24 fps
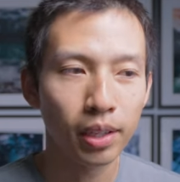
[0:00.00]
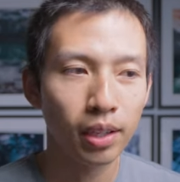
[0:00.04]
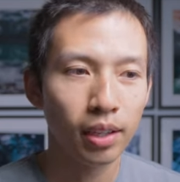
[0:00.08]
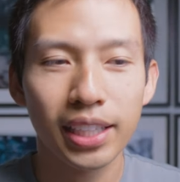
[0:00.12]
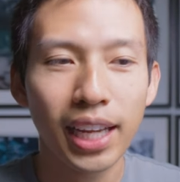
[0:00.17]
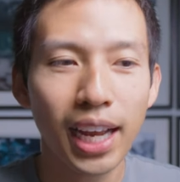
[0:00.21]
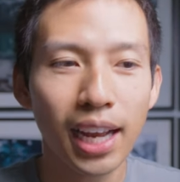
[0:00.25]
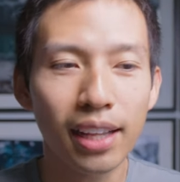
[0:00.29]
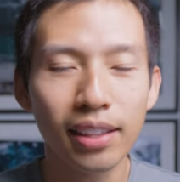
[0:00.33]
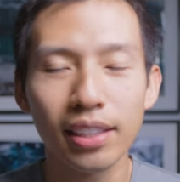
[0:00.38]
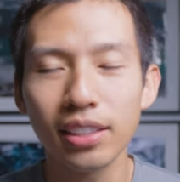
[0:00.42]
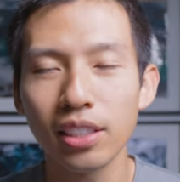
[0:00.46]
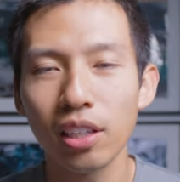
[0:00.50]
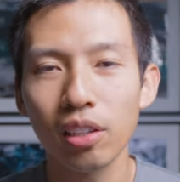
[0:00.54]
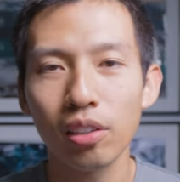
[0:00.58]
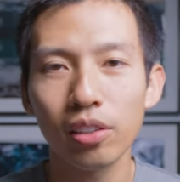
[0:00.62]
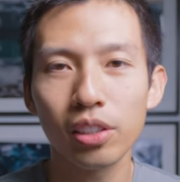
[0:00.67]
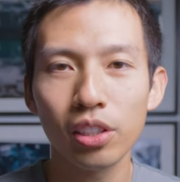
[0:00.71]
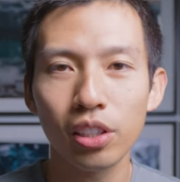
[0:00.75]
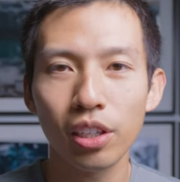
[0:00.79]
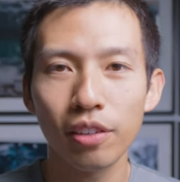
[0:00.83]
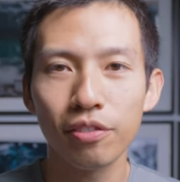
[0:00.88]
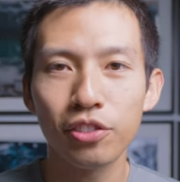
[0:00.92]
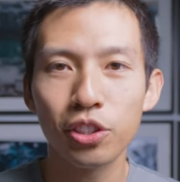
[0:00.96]
Yeah, there's a
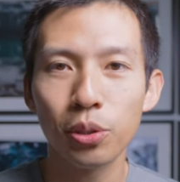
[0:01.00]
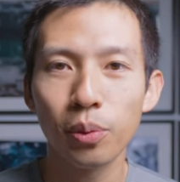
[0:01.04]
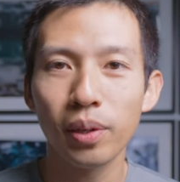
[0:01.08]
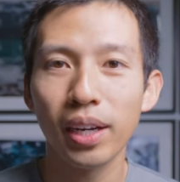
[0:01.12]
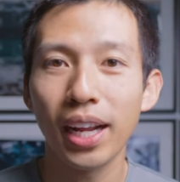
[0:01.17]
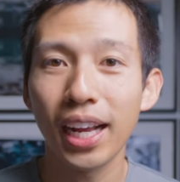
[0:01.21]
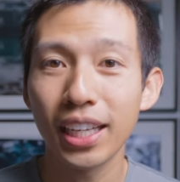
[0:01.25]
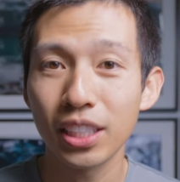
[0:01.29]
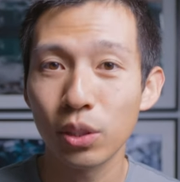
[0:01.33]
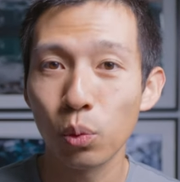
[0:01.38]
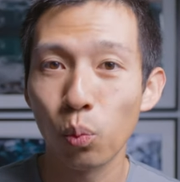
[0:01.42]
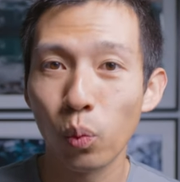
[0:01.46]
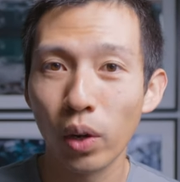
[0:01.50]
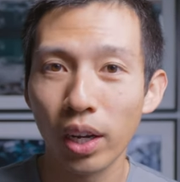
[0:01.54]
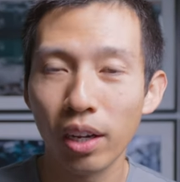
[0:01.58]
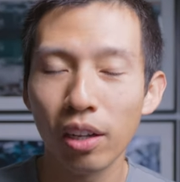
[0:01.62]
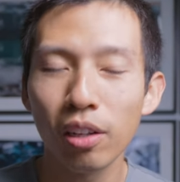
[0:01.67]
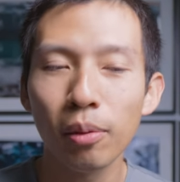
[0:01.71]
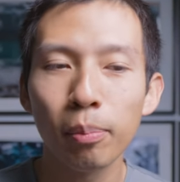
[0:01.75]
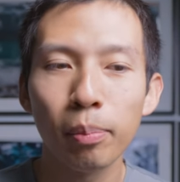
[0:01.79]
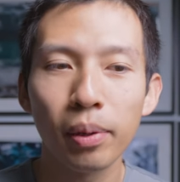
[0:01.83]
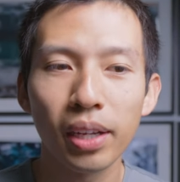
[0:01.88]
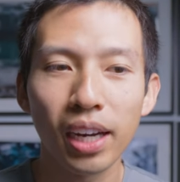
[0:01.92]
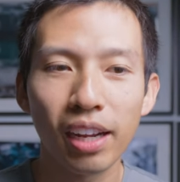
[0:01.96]
learning curve to it as
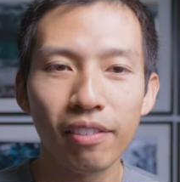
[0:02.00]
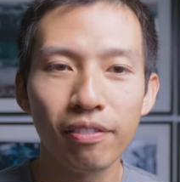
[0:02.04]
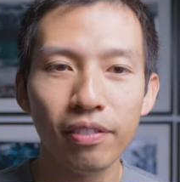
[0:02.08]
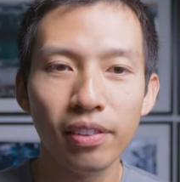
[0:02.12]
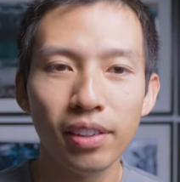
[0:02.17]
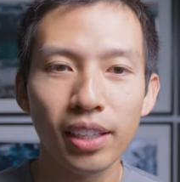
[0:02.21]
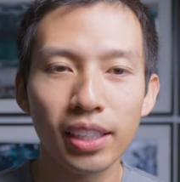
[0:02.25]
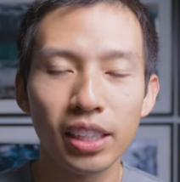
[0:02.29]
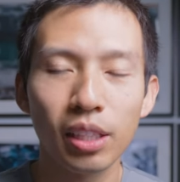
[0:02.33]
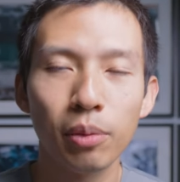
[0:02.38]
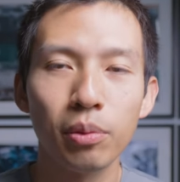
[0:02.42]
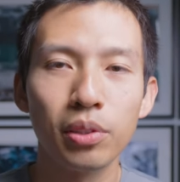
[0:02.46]
well, but I feel like